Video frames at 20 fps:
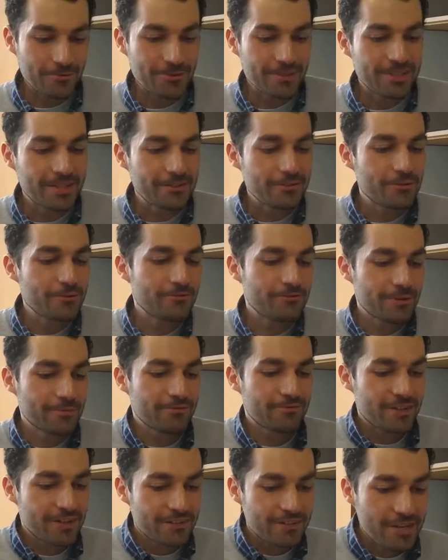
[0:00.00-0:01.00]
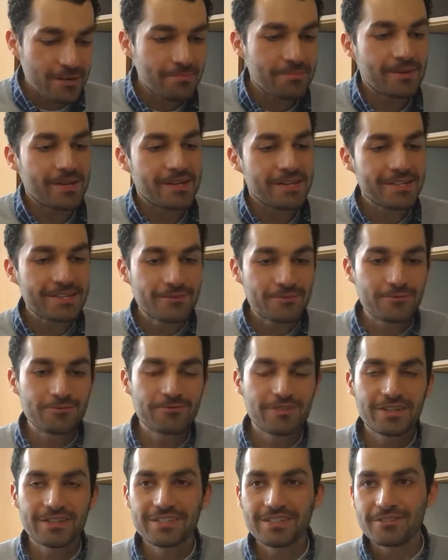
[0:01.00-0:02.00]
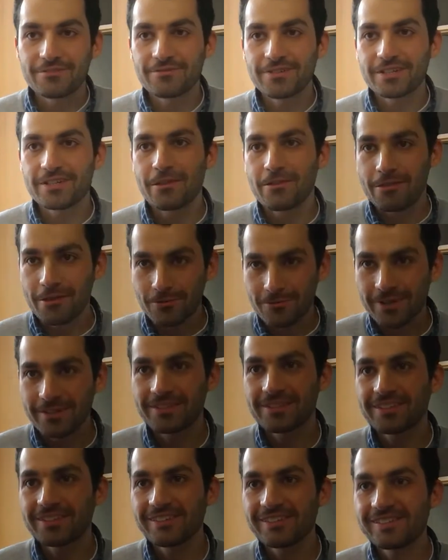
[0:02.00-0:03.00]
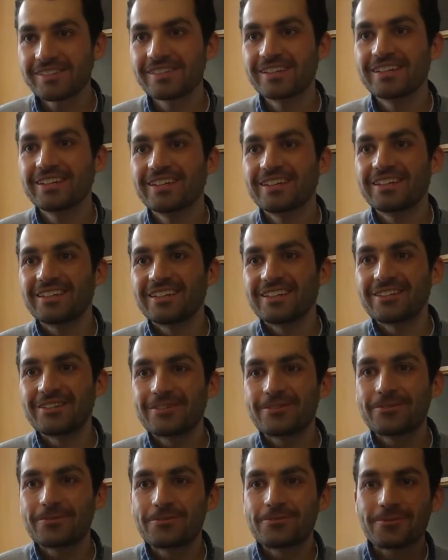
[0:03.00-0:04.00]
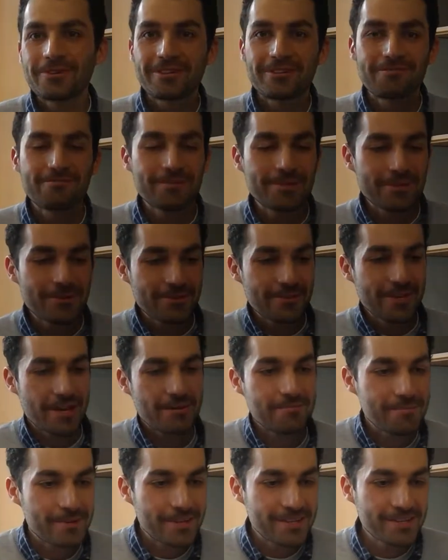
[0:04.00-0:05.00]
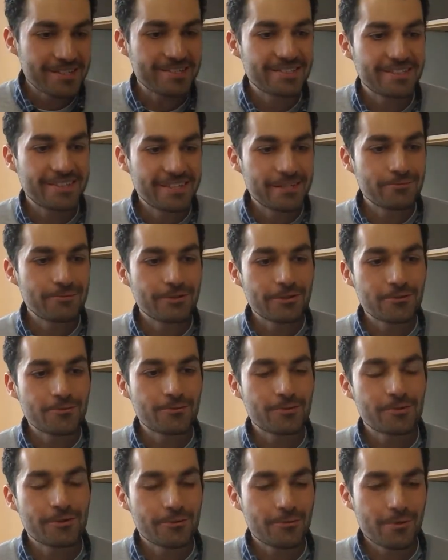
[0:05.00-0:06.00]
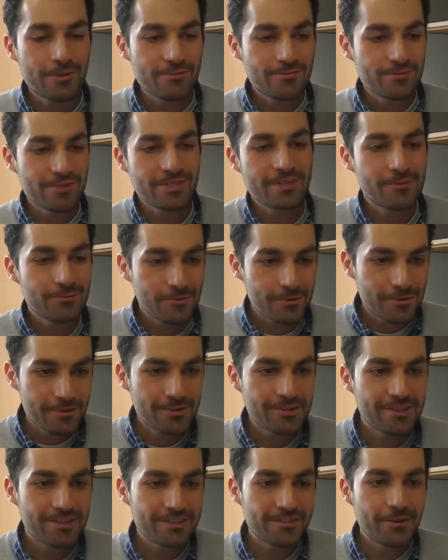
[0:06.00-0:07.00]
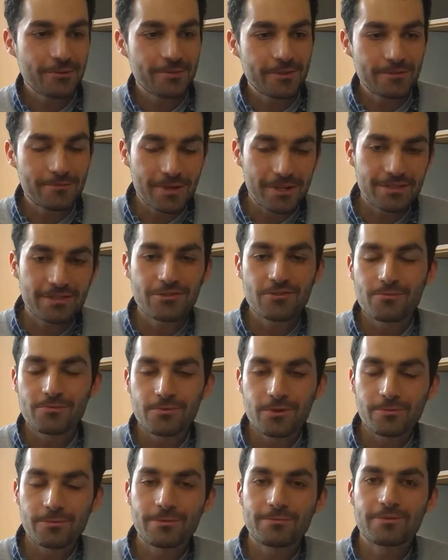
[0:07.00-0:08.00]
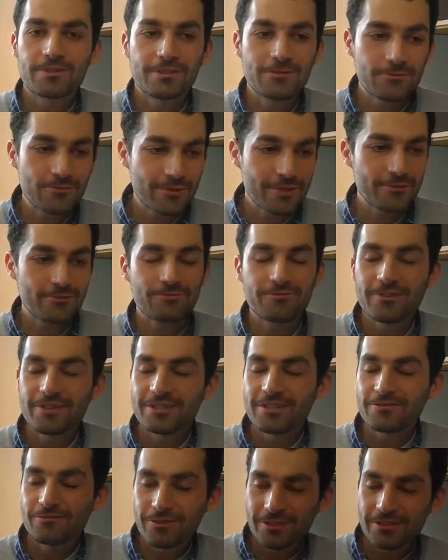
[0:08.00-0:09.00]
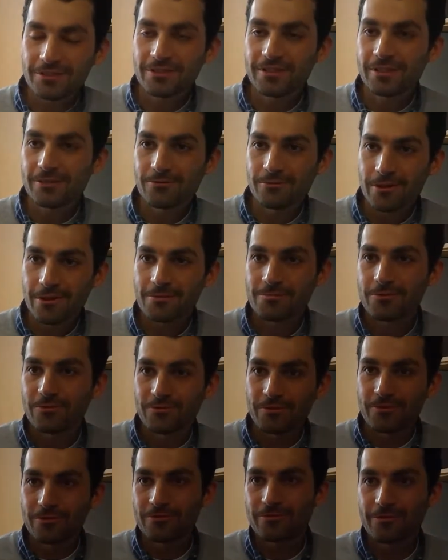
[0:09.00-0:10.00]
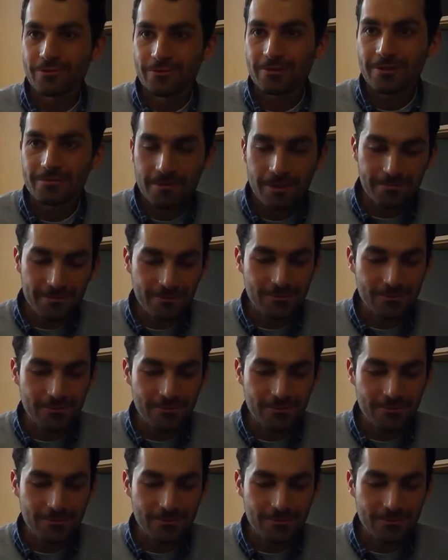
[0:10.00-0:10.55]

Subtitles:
it can go from very applied to very, very theoretical. So you can be on the applied side where you work with real world optimization problems and you try to find efficient algorithms for them,